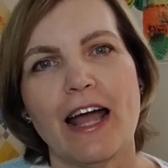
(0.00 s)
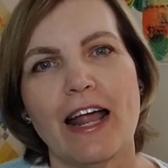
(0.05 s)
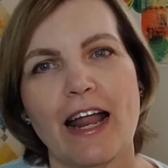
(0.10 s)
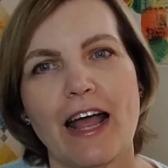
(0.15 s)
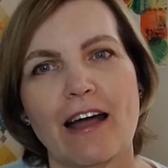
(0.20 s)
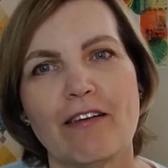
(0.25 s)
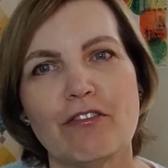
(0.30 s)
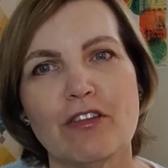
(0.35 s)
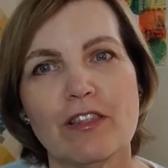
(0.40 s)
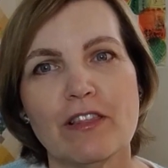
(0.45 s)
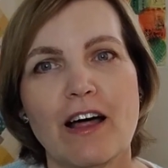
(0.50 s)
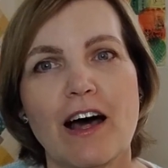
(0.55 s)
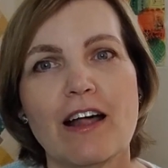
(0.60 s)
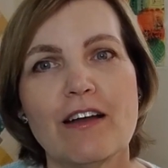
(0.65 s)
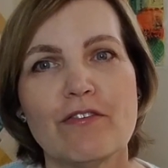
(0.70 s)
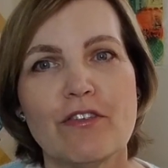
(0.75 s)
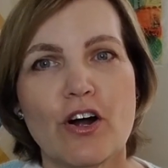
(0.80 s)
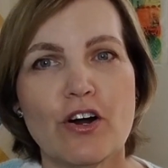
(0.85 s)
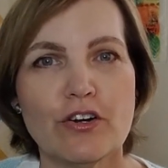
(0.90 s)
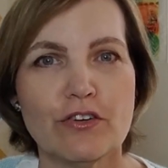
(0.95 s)
and I have a lot
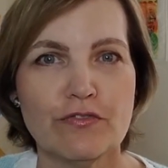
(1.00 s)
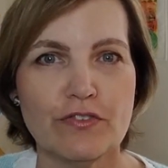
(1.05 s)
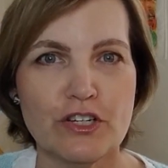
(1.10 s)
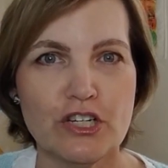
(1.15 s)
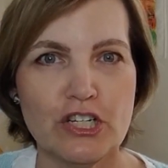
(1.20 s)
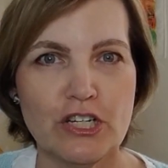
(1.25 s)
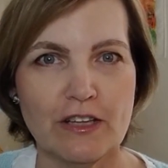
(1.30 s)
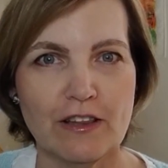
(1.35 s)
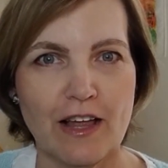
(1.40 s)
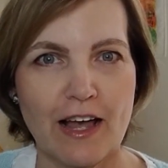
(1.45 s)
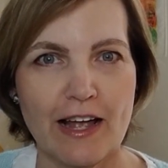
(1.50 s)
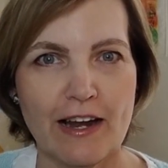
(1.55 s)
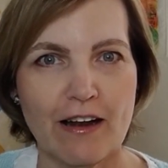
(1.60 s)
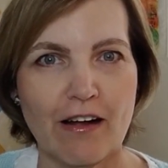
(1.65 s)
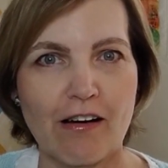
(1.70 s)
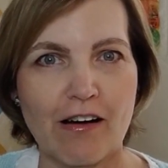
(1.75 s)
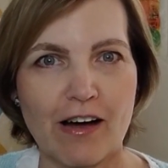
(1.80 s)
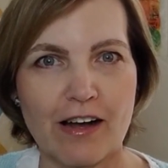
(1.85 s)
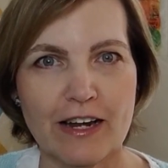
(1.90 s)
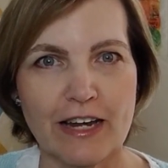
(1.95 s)
of artificial light
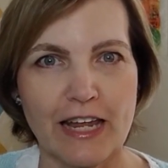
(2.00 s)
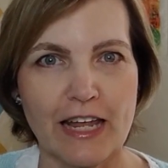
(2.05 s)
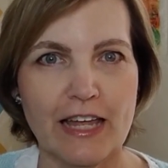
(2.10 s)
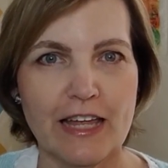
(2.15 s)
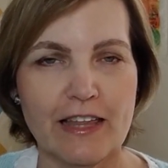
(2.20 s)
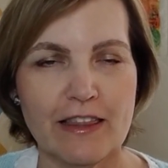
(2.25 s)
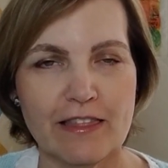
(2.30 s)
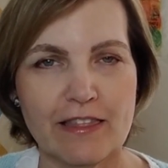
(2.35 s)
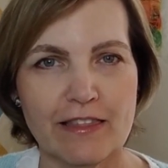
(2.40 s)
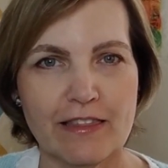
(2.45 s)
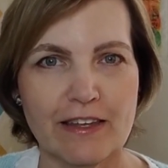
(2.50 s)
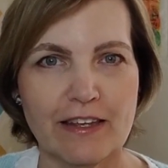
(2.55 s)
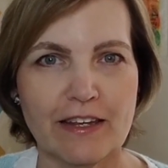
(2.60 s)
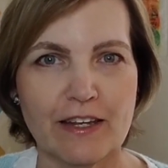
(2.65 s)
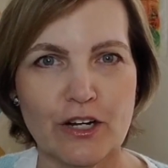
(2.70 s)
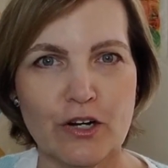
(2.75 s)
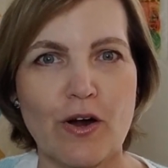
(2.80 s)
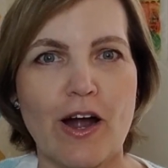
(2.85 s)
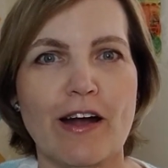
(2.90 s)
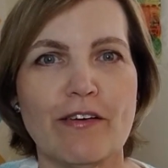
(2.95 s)
on in the
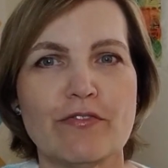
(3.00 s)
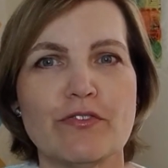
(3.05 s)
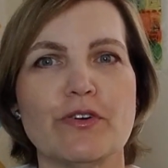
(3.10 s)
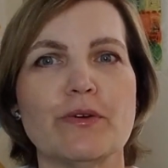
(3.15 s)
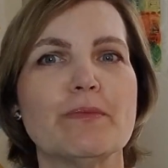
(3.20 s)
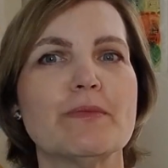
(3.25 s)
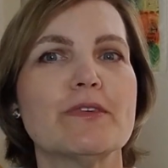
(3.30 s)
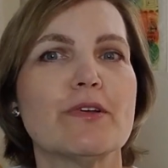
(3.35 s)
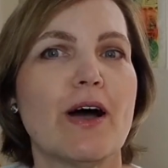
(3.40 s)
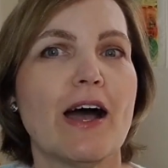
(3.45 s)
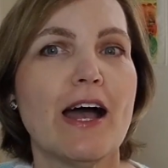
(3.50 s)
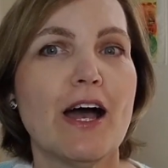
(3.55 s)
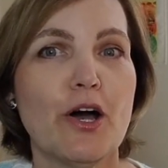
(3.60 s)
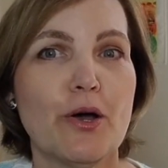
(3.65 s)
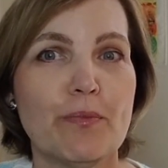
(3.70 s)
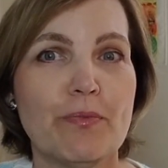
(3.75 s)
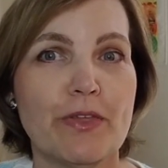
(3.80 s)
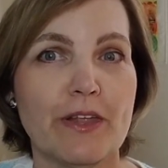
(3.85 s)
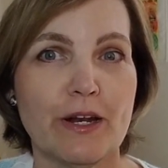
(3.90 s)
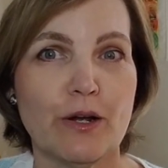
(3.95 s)
craft room, so I
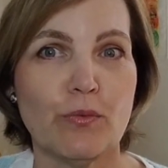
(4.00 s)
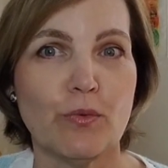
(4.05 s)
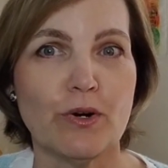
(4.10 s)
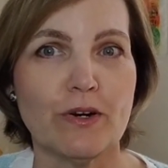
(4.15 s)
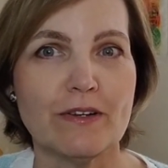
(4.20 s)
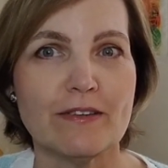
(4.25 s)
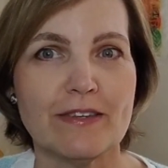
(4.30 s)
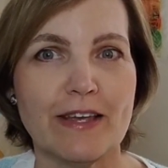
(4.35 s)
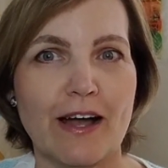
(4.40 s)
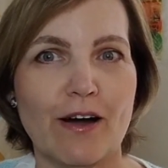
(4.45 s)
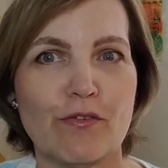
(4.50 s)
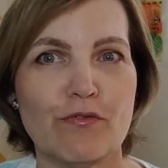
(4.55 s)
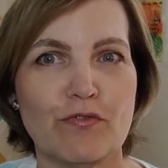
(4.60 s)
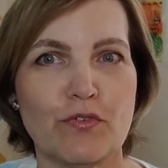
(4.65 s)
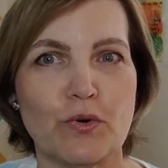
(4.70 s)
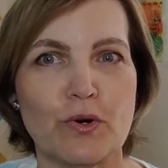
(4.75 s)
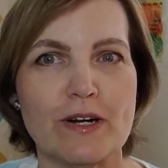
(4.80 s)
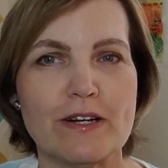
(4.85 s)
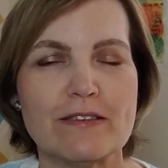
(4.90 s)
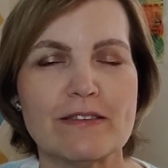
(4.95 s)
hope that it works out
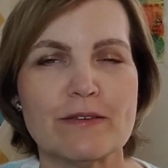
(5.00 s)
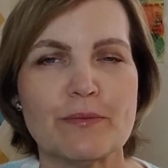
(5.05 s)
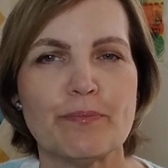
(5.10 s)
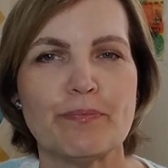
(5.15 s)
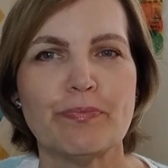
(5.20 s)
for us.